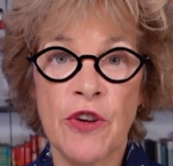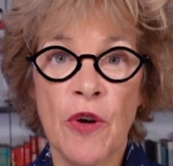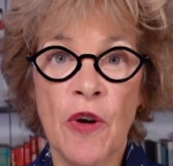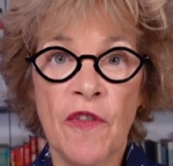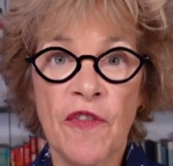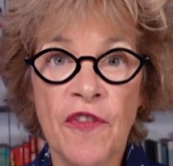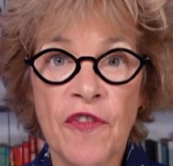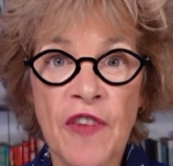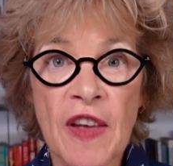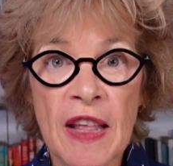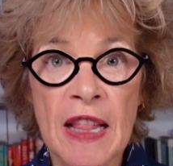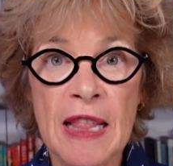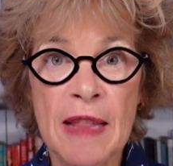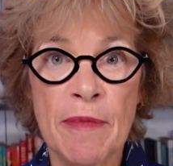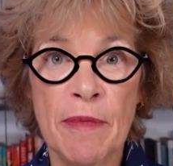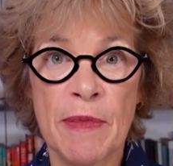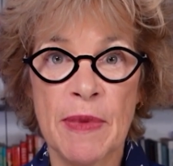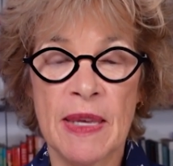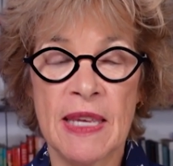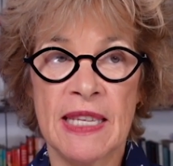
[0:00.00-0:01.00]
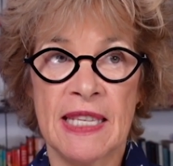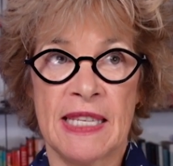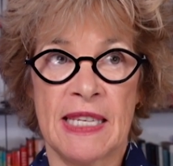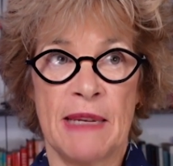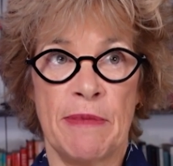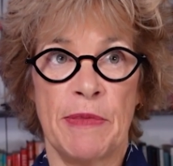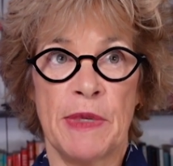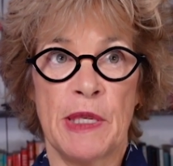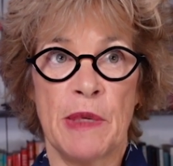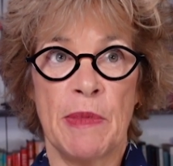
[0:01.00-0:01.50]
Your film, it
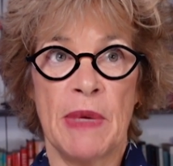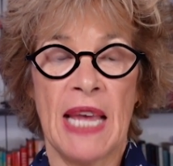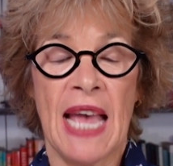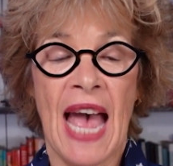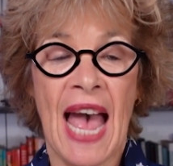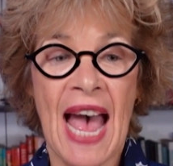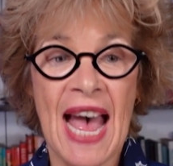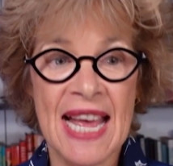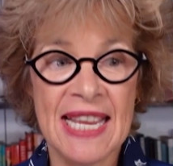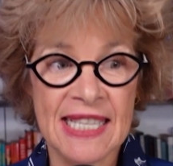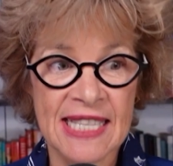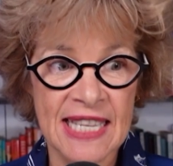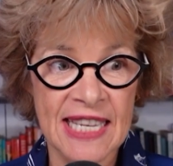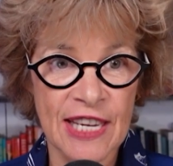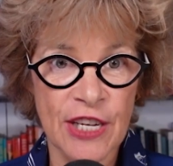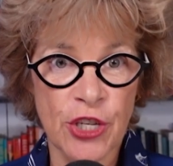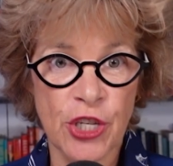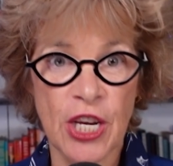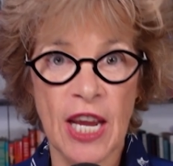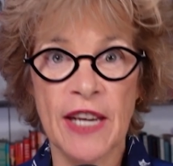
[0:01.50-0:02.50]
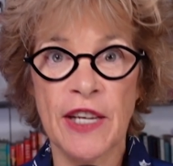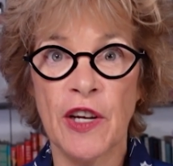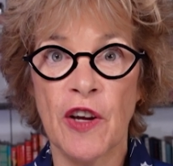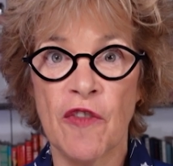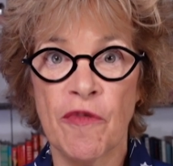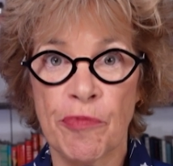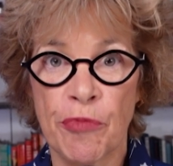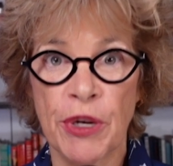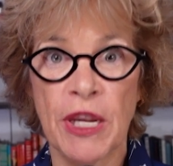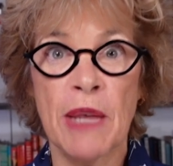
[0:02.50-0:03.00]
seems to me, has the agenda
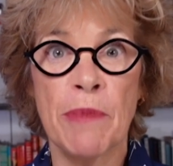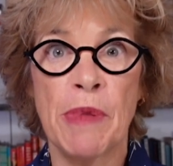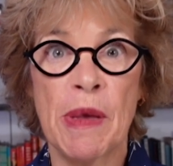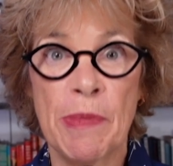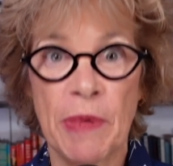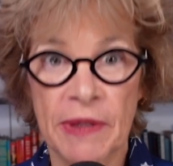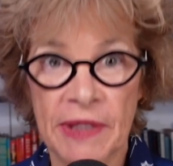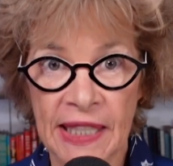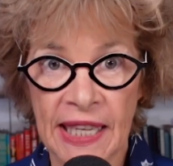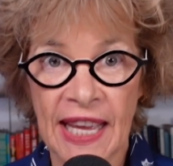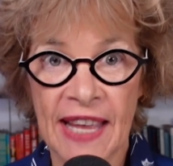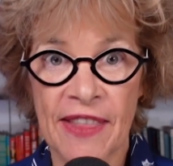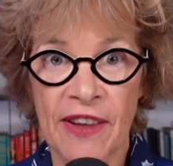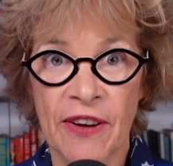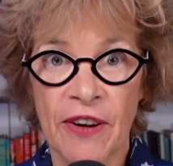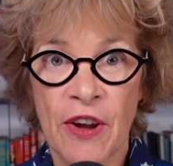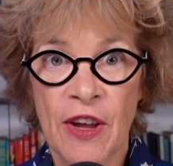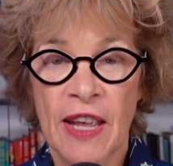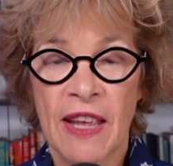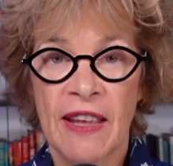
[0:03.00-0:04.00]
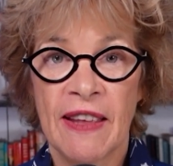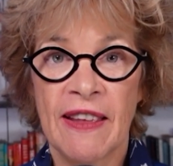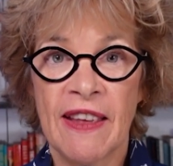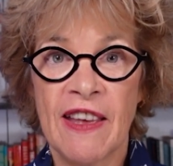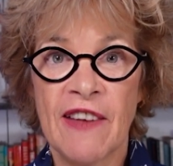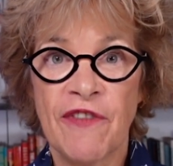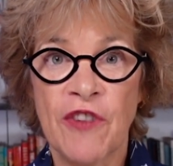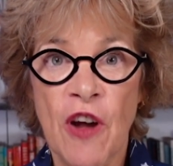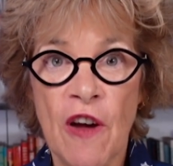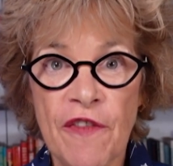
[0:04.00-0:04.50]
of bringing people together,
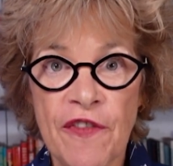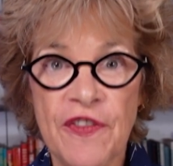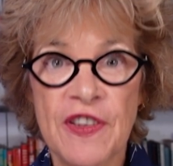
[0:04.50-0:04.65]
if not